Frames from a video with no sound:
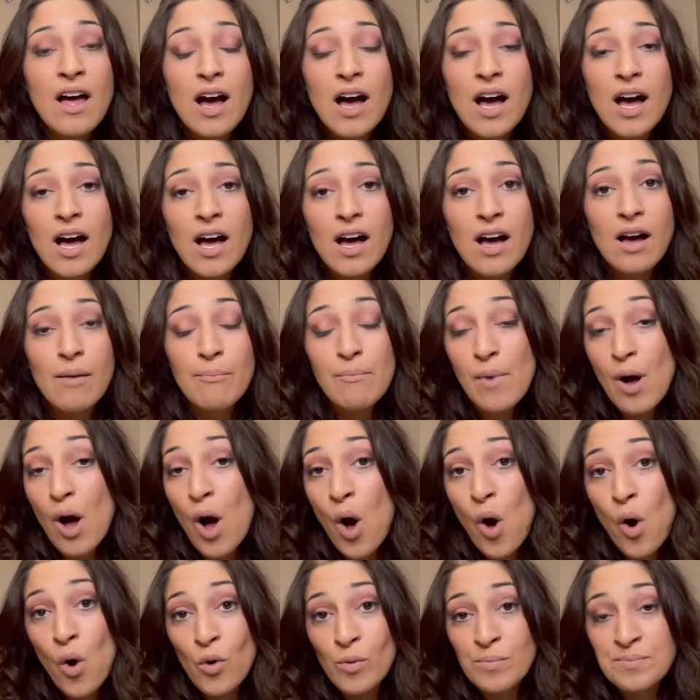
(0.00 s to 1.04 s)

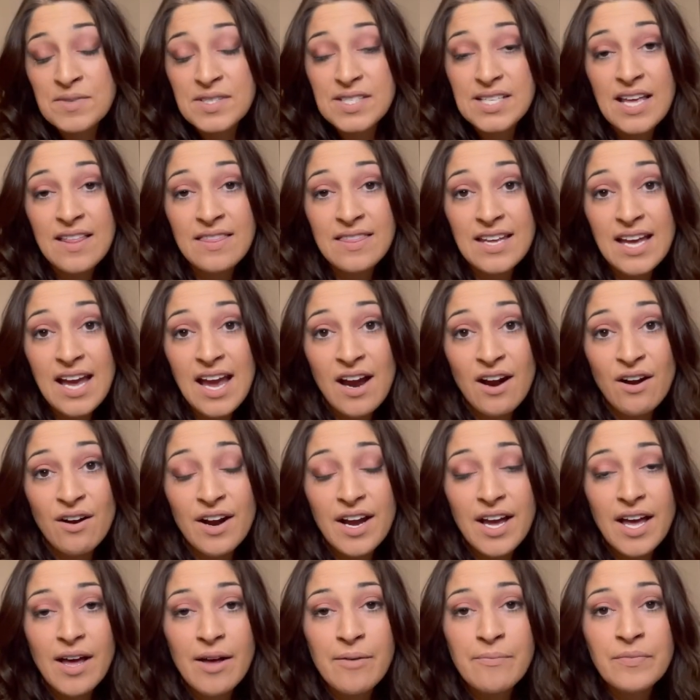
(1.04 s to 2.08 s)
homes in the
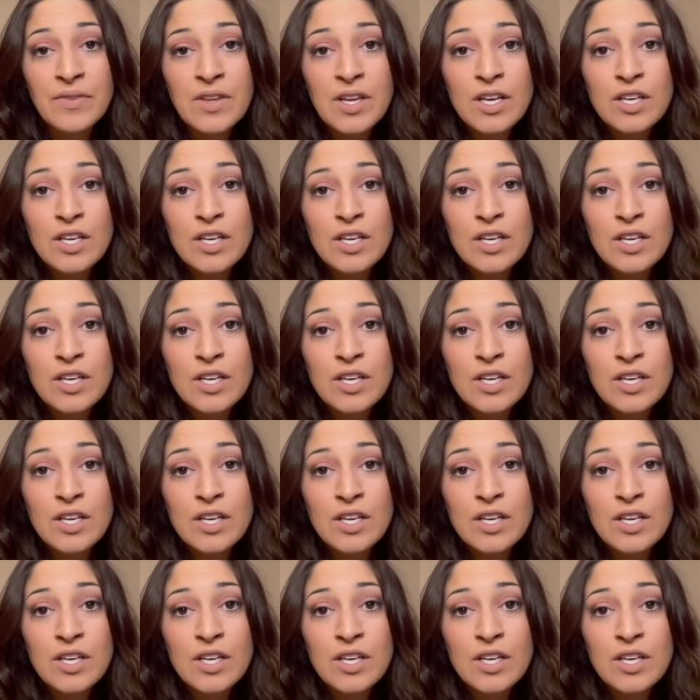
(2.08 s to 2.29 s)
area.